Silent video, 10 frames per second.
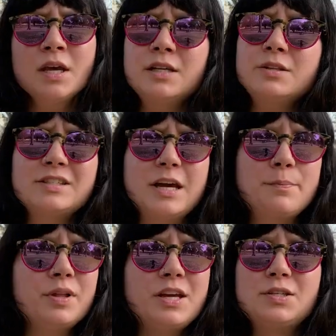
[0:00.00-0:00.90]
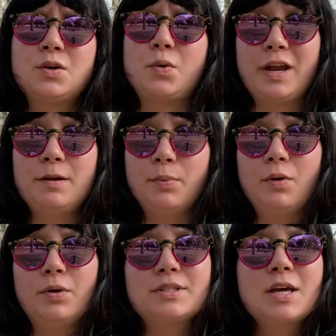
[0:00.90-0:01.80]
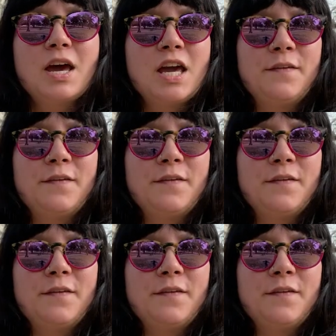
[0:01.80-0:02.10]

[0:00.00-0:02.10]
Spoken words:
Another example is grain bowls.